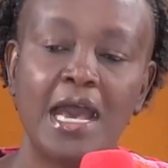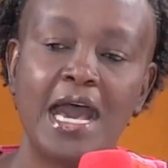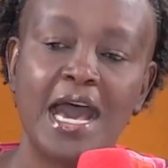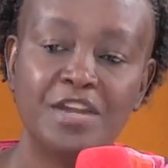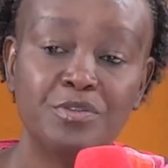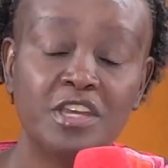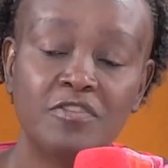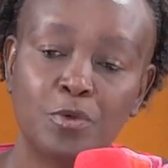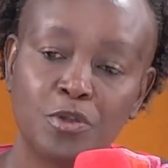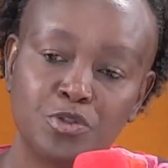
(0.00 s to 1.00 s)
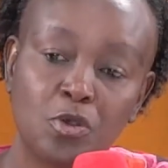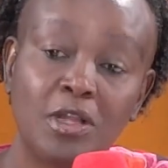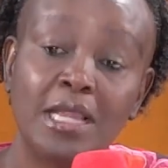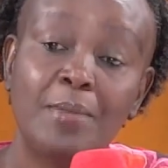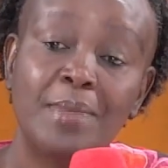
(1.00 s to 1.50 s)
and we give you what you call
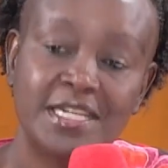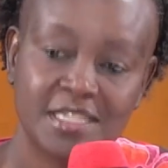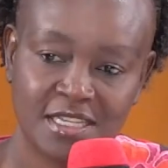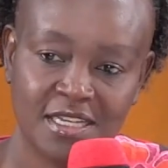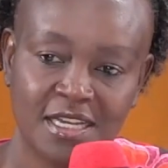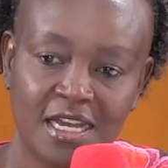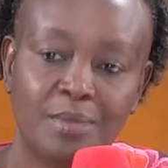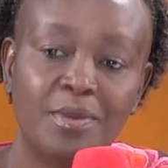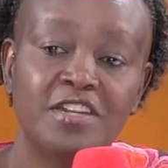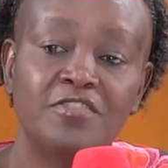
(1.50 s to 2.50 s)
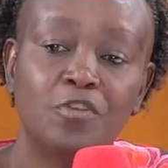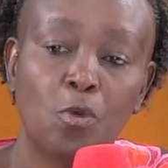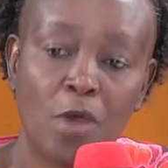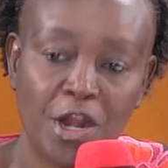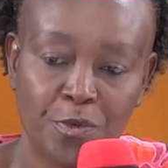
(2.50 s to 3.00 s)
a buddy, a buddy for
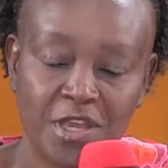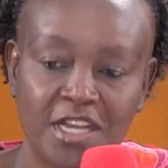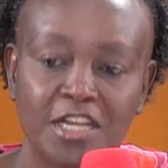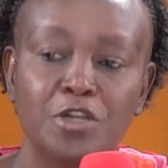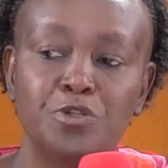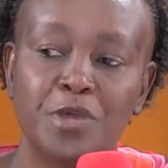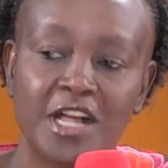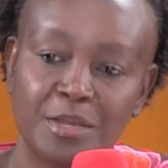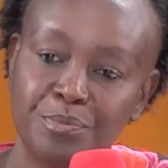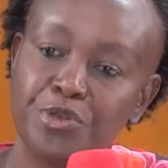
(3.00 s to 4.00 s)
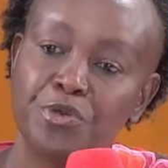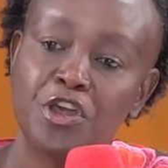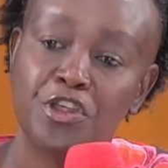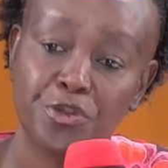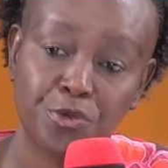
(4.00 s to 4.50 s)
one week to help you
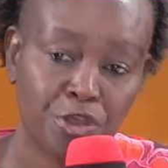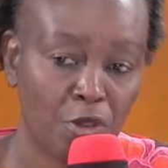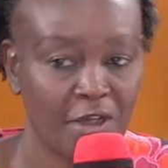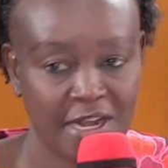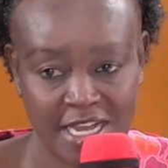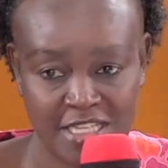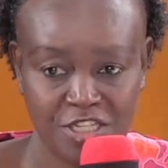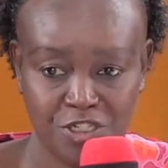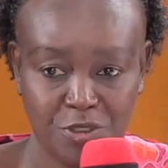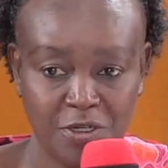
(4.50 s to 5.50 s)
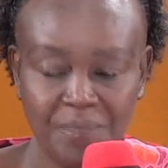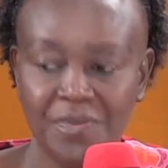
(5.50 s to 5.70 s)
through the organization